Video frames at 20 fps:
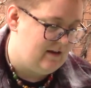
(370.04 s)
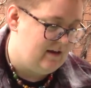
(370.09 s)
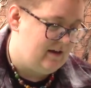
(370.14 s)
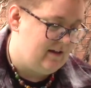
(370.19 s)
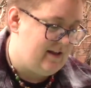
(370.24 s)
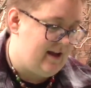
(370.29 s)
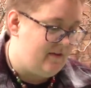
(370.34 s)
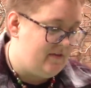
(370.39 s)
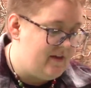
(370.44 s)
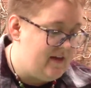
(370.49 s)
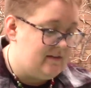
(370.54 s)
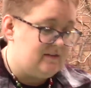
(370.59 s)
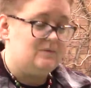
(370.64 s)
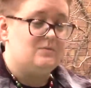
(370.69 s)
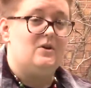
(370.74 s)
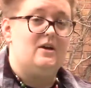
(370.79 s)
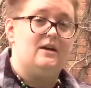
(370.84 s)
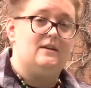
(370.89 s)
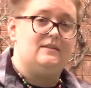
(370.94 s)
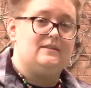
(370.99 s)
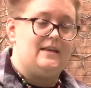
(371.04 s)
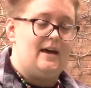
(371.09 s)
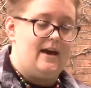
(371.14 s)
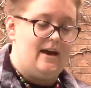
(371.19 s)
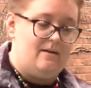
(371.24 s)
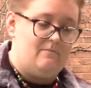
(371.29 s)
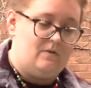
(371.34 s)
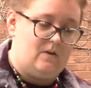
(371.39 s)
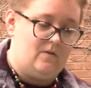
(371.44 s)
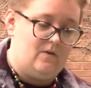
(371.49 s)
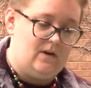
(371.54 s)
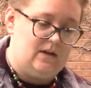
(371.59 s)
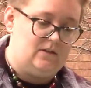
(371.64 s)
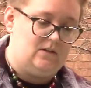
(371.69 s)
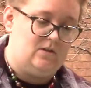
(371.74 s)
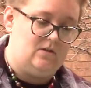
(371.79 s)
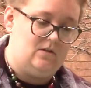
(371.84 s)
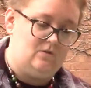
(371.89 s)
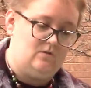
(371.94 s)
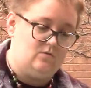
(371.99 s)
Now these ones I'm going
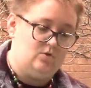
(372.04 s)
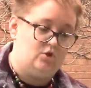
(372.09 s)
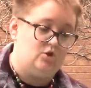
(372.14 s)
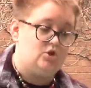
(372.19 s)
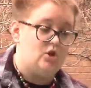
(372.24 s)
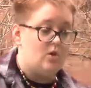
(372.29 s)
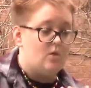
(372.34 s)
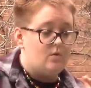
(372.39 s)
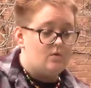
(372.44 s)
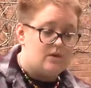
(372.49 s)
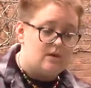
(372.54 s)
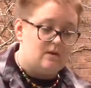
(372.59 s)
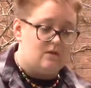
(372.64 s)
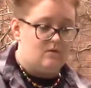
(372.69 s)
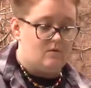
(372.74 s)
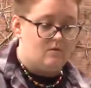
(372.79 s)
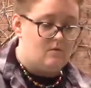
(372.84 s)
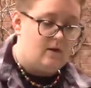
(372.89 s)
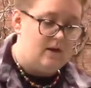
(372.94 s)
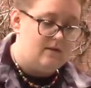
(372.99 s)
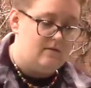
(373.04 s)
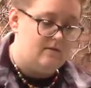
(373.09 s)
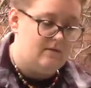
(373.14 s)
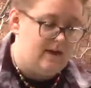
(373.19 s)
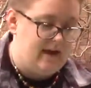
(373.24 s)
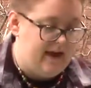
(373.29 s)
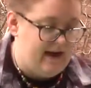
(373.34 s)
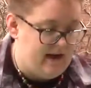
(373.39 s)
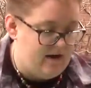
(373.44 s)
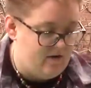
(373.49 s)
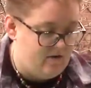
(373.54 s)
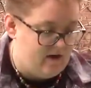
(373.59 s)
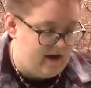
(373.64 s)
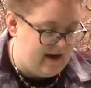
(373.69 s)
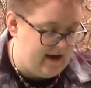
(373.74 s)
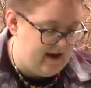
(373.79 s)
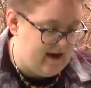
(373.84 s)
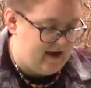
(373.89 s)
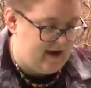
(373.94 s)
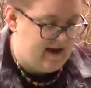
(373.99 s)
to show you how
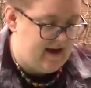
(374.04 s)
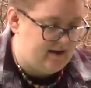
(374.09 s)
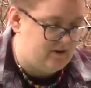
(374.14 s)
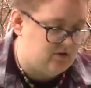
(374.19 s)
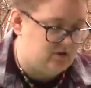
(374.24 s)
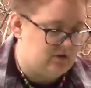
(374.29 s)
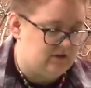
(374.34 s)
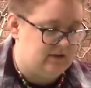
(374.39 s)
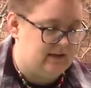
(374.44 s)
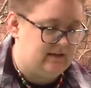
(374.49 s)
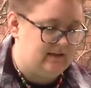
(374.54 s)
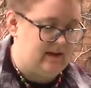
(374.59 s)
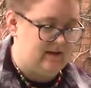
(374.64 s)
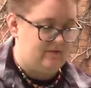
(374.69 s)
I actually like